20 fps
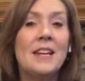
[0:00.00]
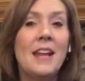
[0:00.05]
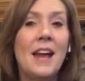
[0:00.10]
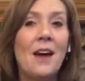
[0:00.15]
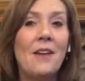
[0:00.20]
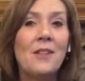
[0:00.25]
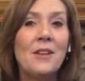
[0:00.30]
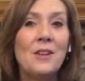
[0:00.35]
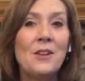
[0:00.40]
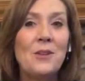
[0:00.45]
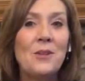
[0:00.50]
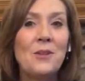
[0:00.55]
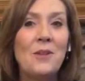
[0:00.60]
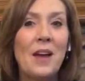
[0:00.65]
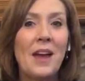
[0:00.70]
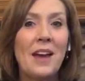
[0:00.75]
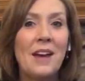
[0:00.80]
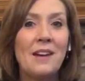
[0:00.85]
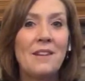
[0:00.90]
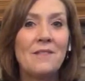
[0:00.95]
Now that you
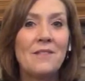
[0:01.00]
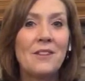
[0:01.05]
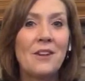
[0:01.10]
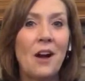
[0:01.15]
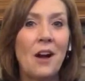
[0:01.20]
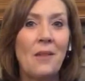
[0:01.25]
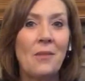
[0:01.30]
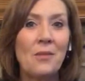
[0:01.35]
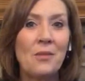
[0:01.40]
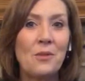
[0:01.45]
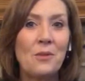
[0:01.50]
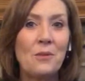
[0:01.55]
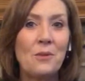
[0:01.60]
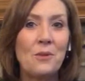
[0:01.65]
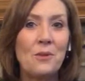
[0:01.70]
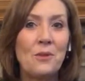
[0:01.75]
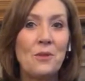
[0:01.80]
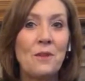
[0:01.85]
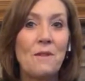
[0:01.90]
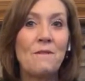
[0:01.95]
have gotten
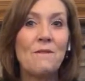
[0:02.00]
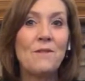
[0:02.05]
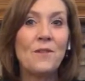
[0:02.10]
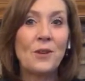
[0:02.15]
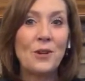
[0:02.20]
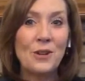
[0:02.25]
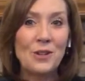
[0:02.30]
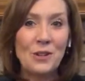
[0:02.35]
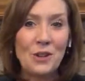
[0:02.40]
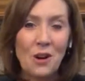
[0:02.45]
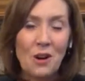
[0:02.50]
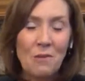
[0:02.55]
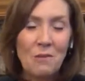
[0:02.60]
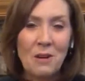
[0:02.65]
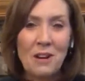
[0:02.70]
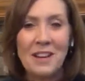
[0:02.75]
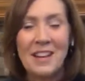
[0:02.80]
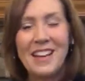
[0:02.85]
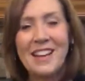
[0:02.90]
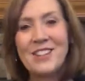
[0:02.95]
through the first
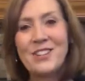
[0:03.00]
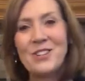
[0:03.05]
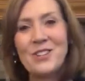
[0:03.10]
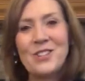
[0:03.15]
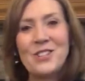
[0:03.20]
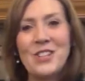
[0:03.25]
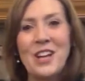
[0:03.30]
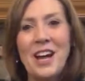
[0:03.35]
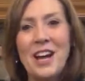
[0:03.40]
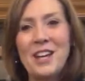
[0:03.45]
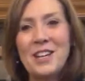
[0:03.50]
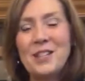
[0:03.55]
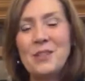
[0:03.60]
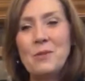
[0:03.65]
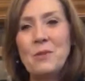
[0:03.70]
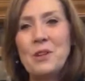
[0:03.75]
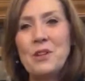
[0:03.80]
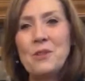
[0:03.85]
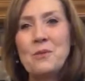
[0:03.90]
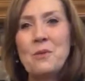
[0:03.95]
homework
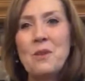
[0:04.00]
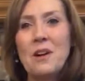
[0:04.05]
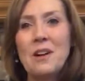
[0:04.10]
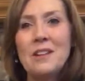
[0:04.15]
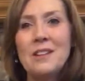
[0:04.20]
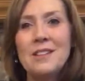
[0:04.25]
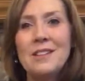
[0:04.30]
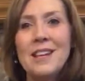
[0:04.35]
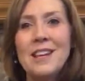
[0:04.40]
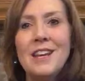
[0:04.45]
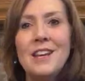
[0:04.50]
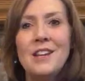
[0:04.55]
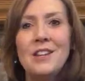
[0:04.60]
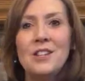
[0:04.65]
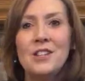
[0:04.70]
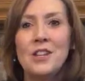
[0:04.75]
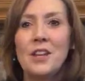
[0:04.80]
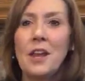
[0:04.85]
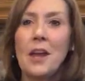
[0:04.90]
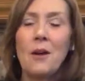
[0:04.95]
exercise, which was
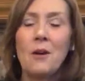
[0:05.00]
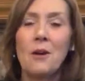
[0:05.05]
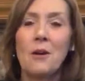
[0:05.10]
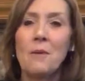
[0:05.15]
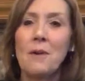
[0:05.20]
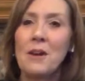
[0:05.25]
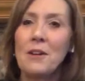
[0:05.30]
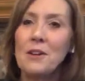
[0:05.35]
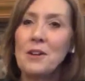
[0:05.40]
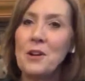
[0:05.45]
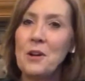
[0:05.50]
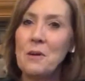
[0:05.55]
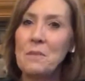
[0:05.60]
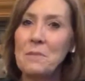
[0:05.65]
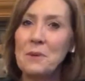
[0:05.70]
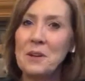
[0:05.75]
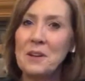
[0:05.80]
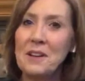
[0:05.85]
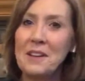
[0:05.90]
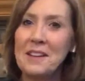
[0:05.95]
to carry around a
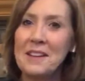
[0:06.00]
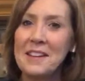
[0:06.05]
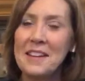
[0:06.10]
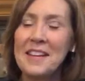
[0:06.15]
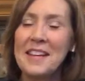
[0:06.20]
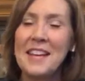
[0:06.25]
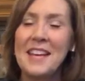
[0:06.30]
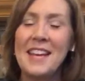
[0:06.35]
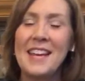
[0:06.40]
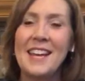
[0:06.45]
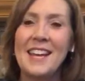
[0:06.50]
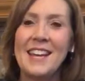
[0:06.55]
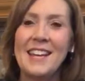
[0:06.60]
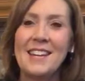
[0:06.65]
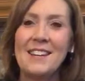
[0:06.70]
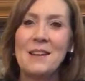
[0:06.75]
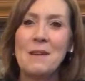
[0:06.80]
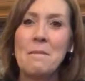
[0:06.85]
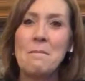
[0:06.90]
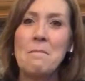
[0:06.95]
notebook
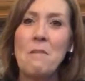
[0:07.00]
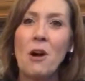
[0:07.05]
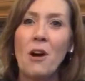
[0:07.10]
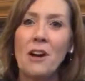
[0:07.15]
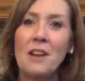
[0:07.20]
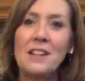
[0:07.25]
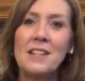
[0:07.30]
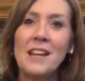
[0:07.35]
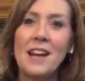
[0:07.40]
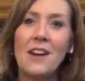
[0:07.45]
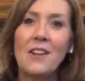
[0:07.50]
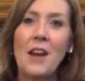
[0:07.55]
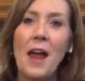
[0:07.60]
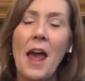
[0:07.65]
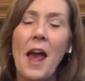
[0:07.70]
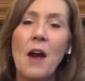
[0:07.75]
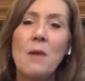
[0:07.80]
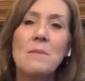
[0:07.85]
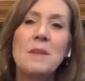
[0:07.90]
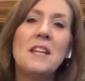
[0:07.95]
and mark down
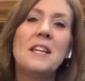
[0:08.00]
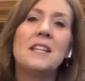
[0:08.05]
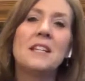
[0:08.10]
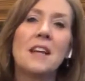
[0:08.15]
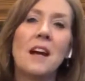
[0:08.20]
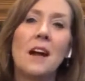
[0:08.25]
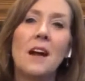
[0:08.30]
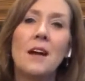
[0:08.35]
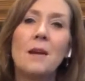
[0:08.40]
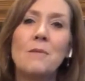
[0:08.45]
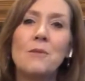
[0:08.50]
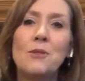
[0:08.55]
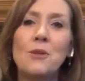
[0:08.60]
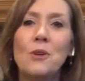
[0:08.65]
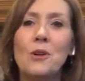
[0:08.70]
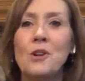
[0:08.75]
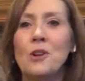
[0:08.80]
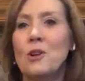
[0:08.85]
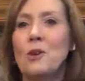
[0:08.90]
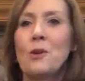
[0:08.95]
how many times
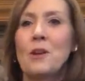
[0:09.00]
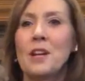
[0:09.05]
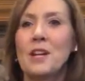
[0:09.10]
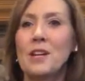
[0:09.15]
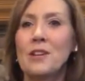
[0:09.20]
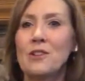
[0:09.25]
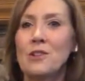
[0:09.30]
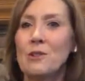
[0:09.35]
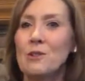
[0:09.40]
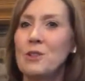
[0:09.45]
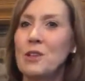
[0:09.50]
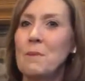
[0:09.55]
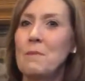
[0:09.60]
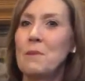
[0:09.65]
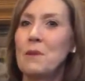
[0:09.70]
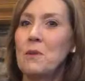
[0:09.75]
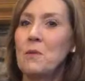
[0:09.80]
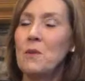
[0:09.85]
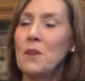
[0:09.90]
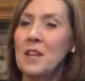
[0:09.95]
your inner critic shows up
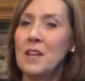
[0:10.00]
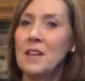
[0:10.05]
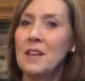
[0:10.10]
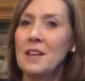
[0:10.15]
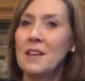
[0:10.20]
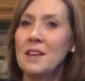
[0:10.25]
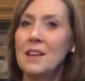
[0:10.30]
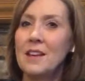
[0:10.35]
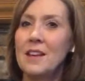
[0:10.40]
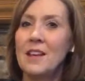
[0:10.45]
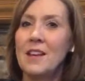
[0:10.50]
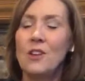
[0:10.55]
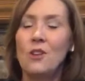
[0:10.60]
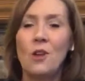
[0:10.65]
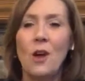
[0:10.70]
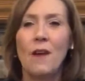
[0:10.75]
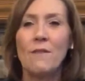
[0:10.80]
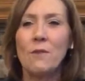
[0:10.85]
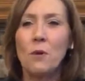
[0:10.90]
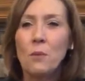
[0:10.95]
in a week,
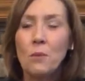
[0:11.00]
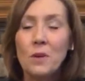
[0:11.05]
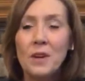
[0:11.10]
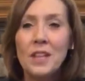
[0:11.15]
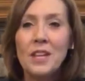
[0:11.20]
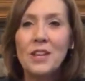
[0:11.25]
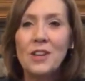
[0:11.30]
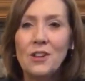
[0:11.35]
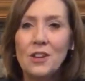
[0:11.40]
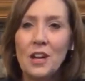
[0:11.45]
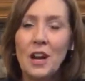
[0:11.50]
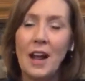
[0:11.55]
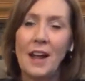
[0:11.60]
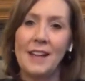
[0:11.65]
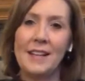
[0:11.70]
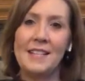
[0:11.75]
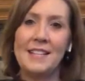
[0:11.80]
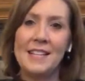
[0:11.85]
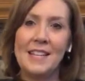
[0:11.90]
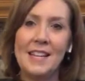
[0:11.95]
you have a really good
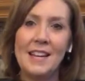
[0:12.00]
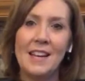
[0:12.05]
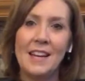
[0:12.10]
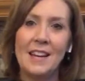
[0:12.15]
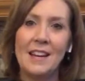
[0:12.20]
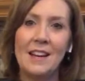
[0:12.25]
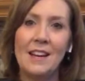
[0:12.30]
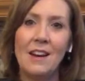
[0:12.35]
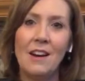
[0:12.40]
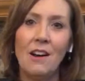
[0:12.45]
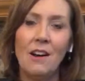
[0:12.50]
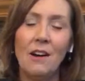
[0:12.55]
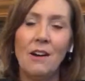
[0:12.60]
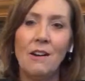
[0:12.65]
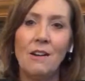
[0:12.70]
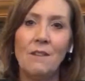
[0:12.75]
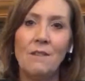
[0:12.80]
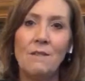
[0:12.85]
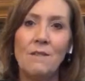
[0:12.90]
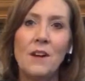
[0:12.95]
idea
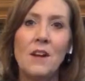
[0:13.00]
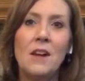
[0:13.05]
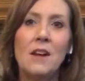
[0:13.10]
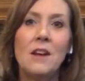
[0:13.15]
of